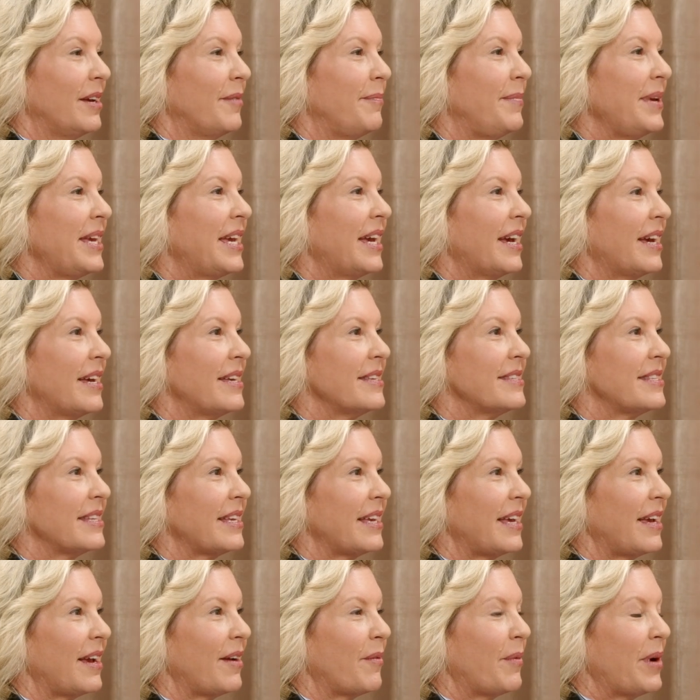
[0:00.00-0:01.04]
Because
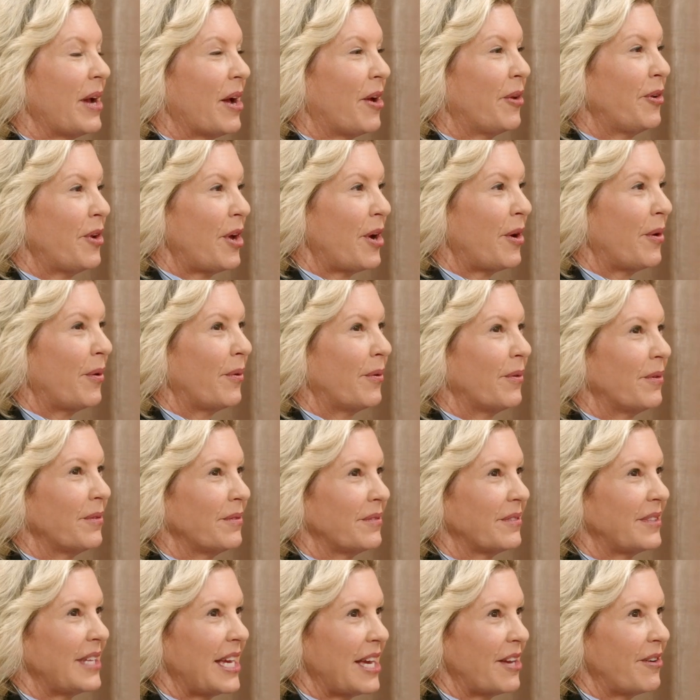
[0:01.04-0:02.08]
we all know
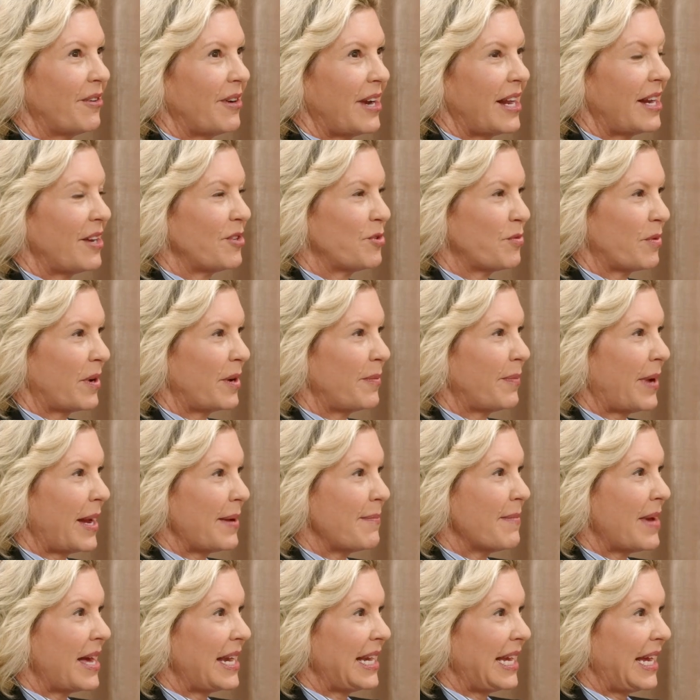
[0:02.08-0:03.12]
the internet is run by
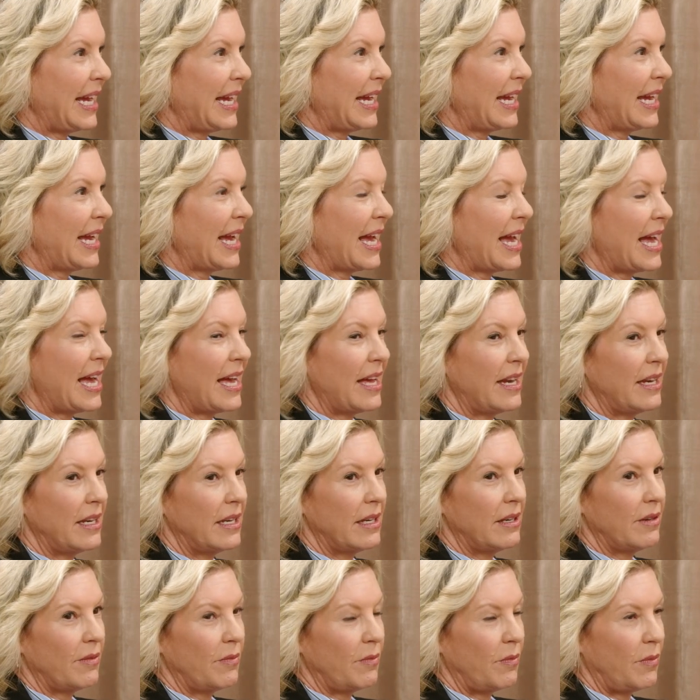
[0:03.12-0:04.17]
money,
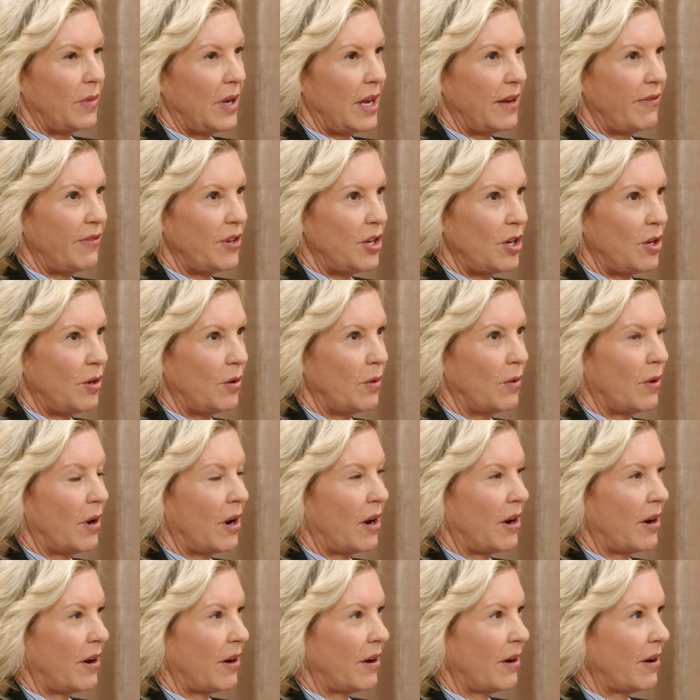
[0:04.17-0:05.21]
and if you
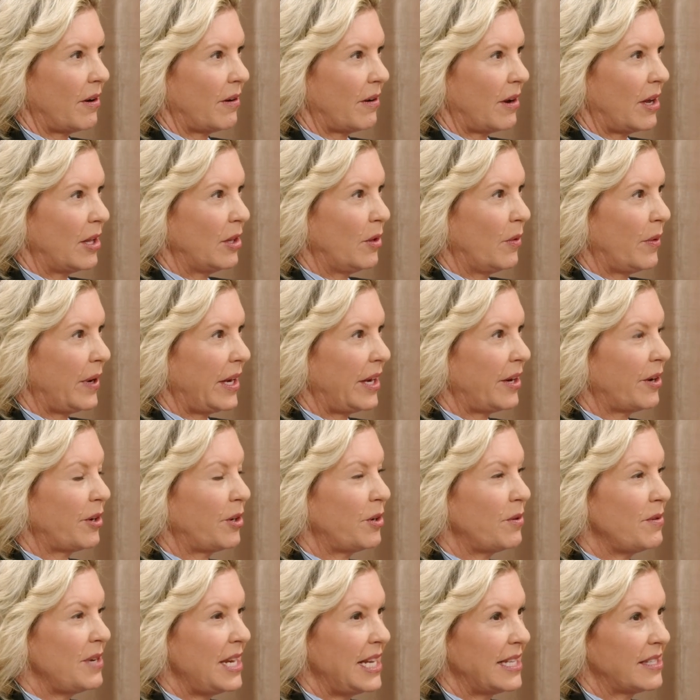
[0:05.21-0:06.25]
are a lawyer
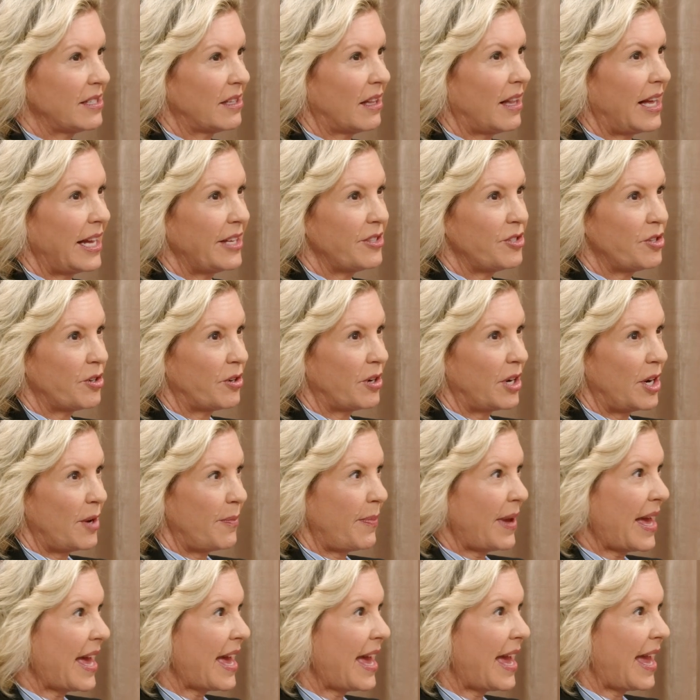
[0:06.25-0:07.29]
who needs clients, you're gonna
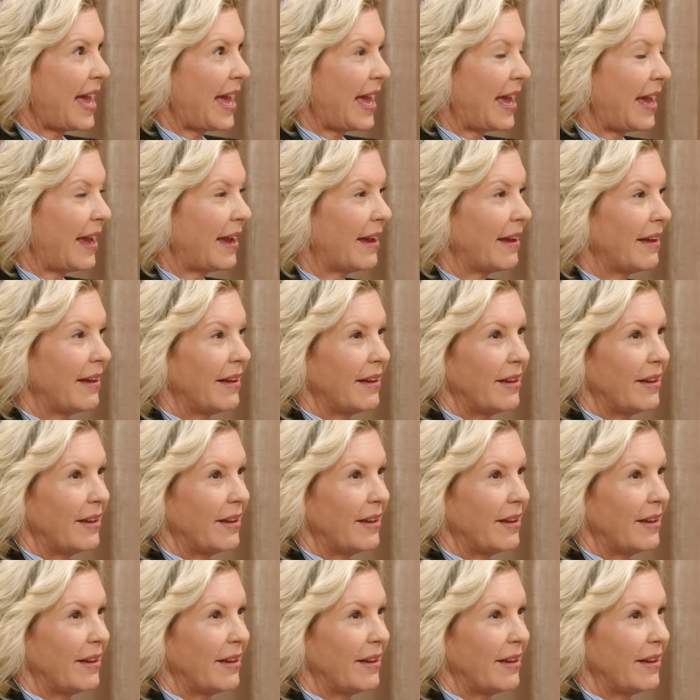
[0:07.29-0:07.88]
pay